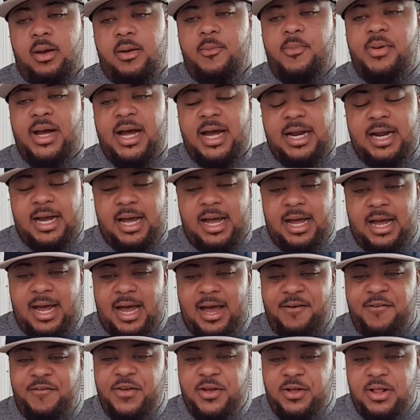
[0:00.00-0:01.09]
But
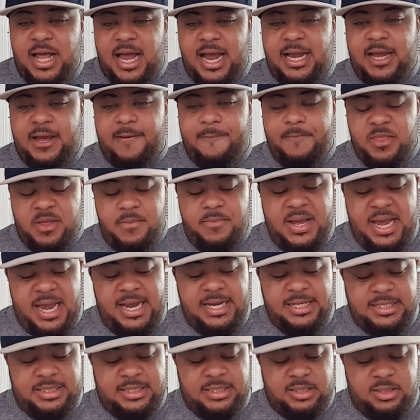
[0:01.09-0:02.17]
I feel like the
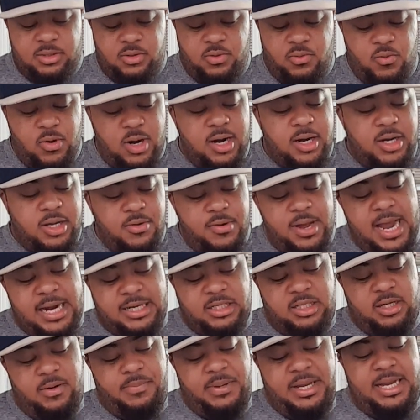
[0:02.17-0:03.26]
base where you
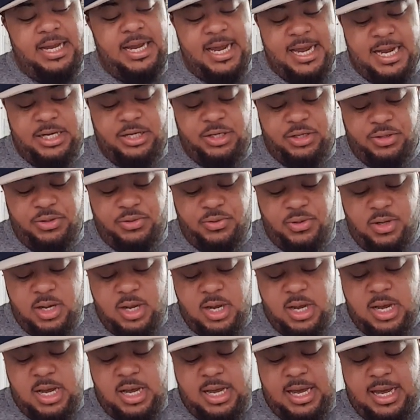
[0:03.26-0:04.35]
actually pee into
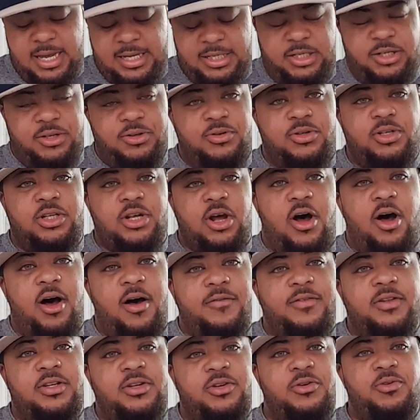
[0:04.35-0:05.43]
is too
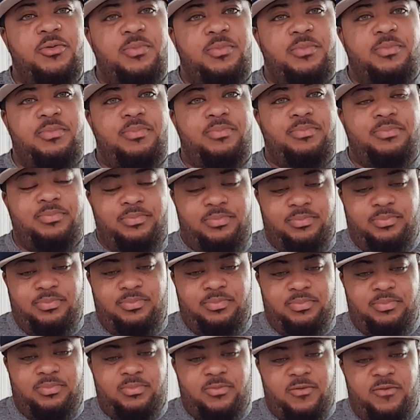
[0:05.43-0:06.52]
soft, too
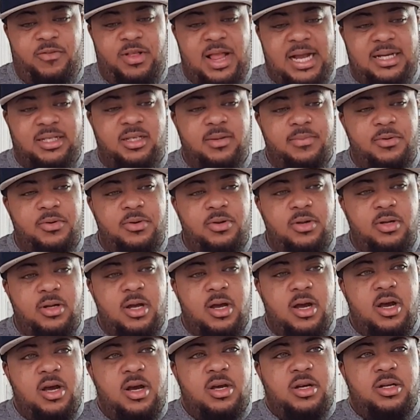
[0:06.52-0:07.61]
flexible,
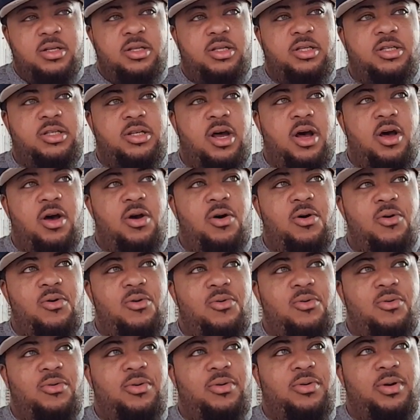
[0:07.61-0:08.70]

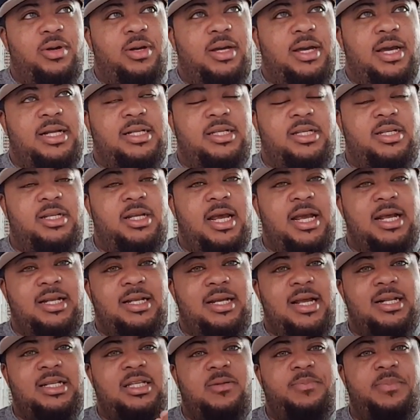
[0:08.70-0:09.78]
so
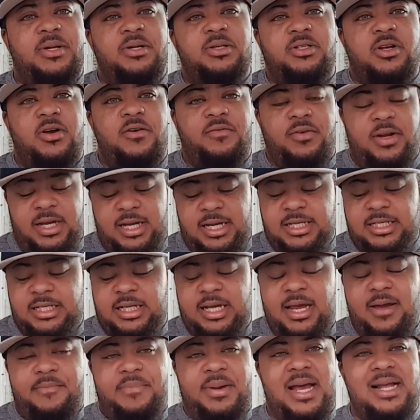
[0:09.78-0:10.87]
it spills over
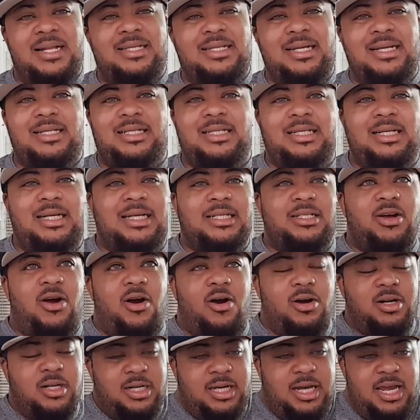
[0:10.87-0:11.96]
easily, it bends easily, it's
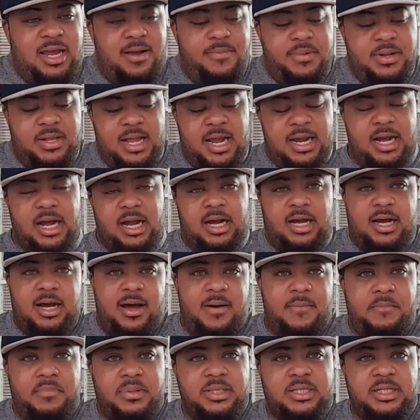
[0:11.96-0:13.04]
hard to keep in like a
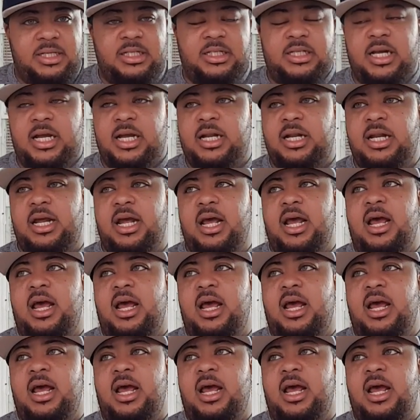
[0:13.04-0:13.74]
cup position.